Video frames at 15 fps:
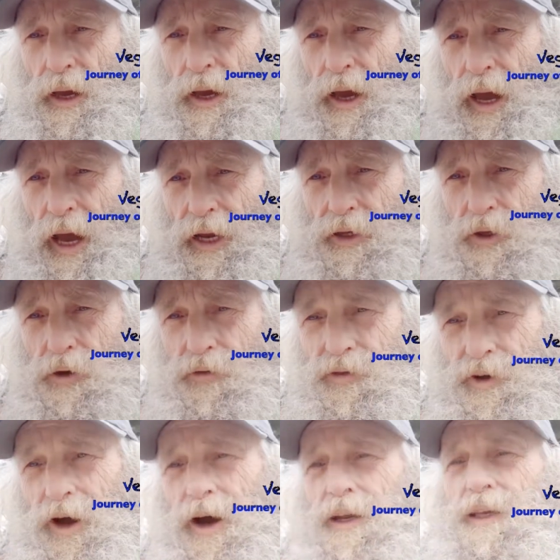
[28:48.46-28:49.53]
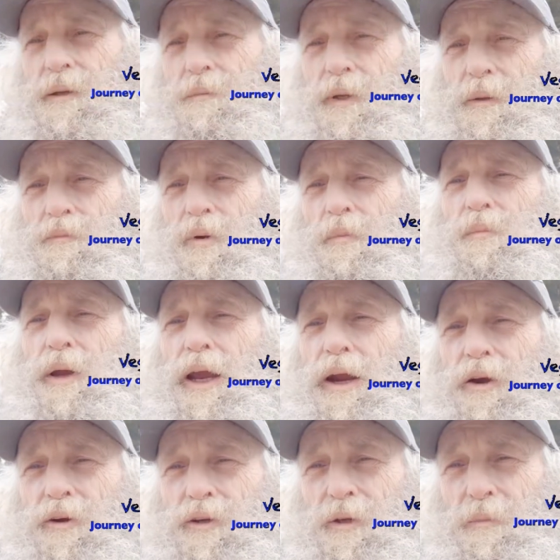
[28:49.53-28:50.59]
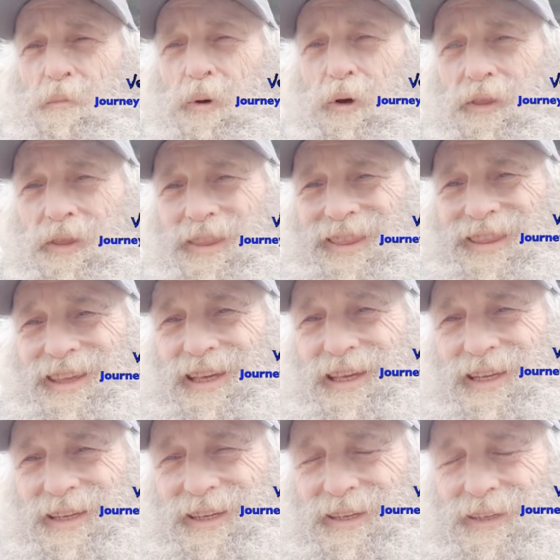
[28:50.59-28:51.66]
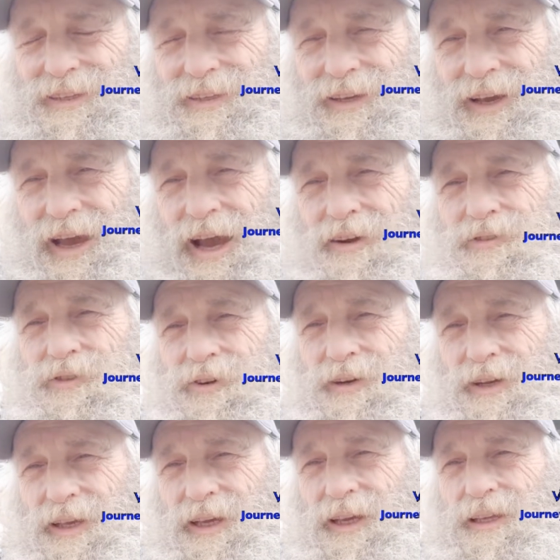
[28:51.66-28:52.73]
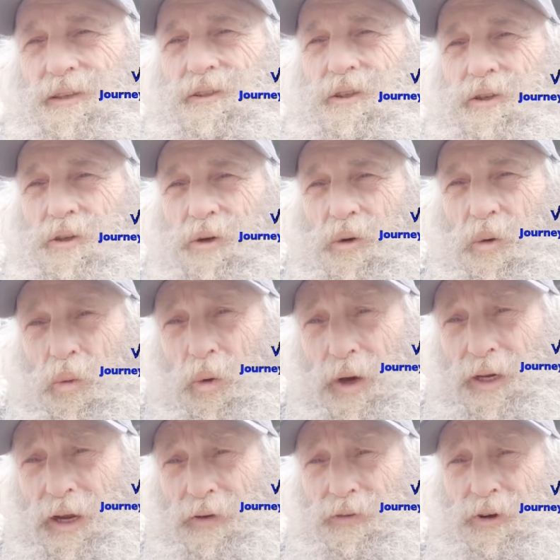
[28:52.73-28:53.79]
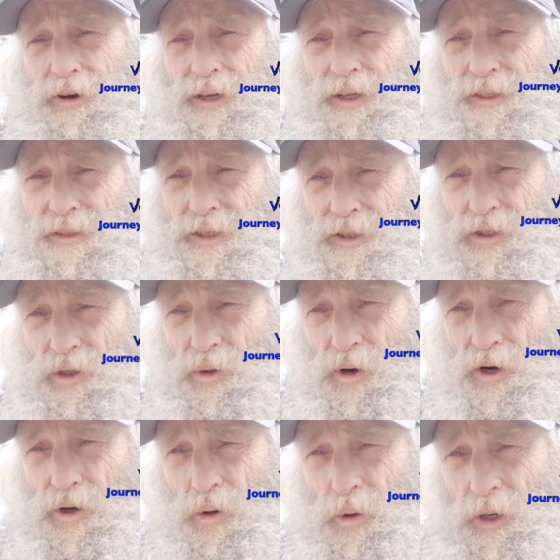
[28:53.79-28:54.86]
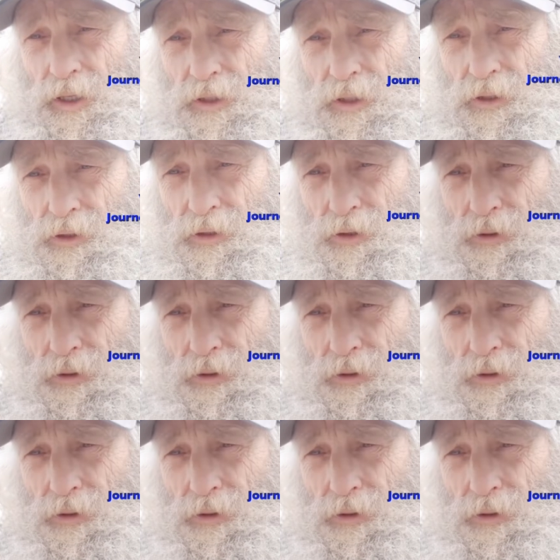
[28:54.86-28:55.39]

And you've got to be prepared to put the effort into whatever it is that you are going to do